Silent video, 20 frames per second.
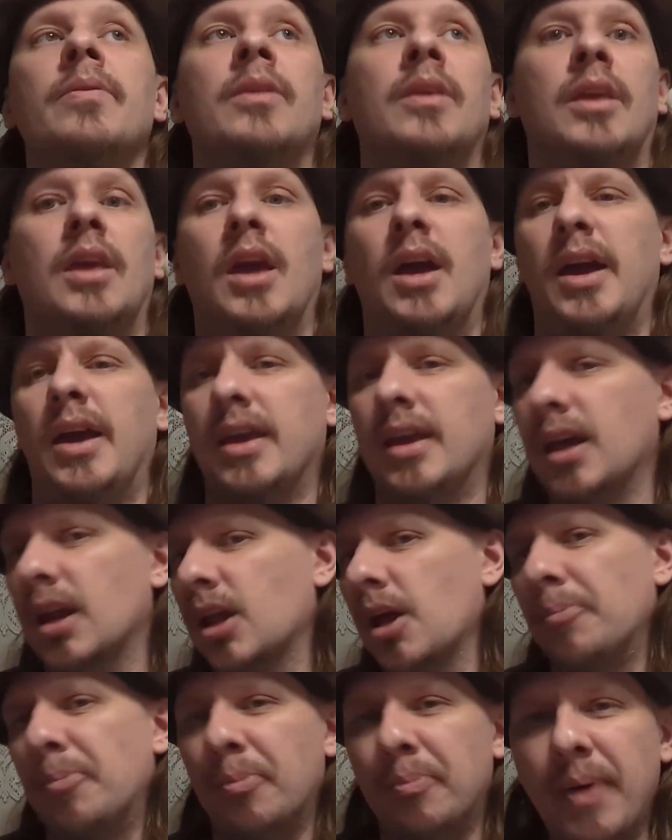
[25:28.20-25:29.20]
Yeah, you get a
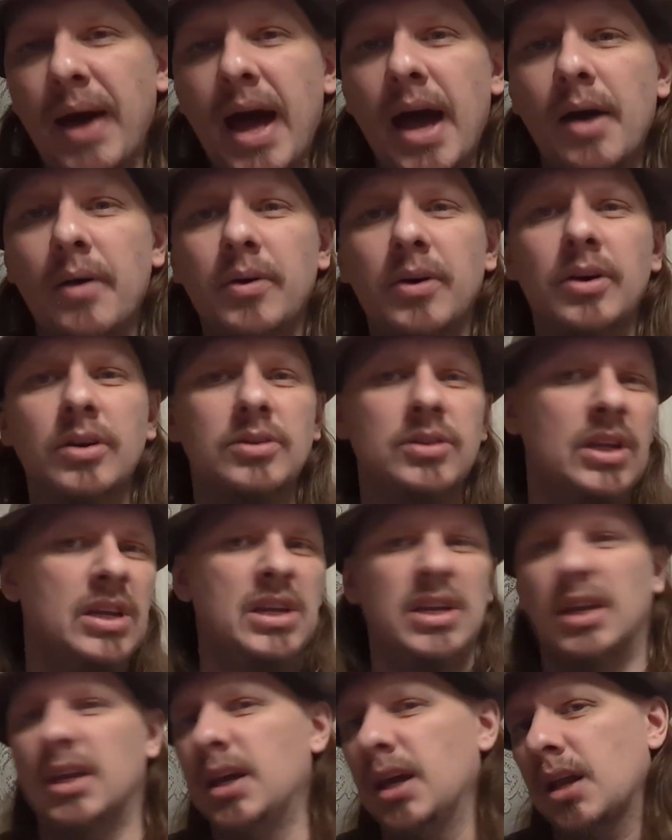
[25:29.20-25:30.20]
couple powers,
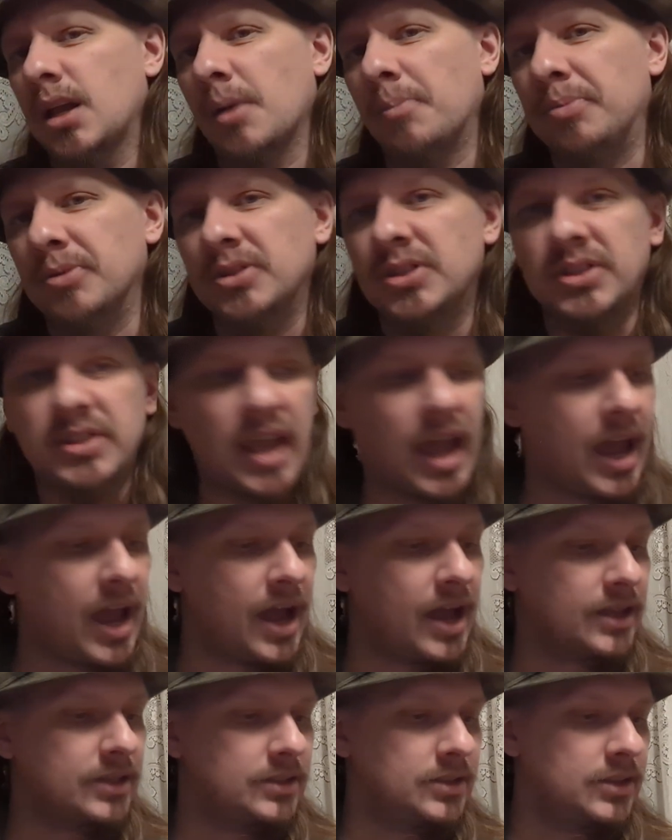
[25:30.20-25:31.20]
get a couple
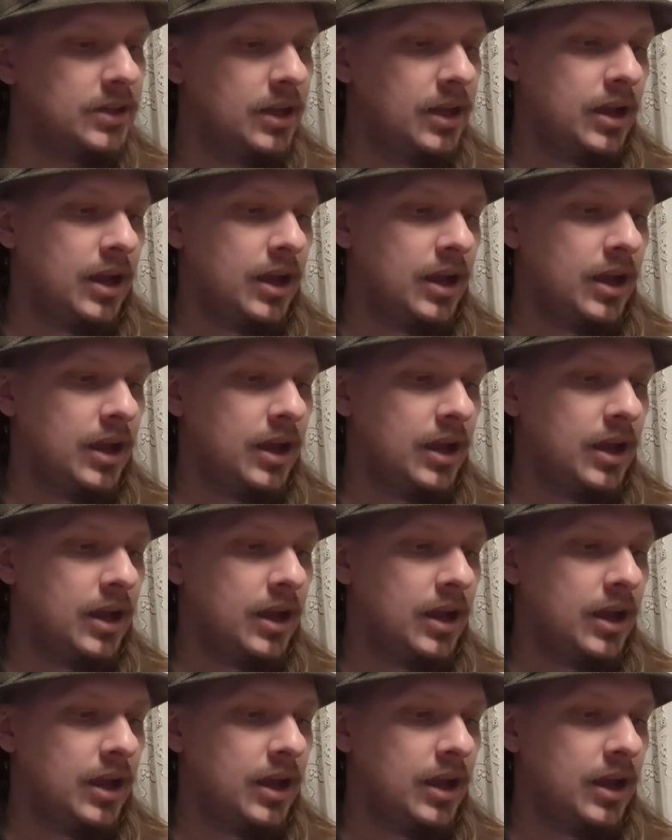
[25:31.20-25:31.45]
stats,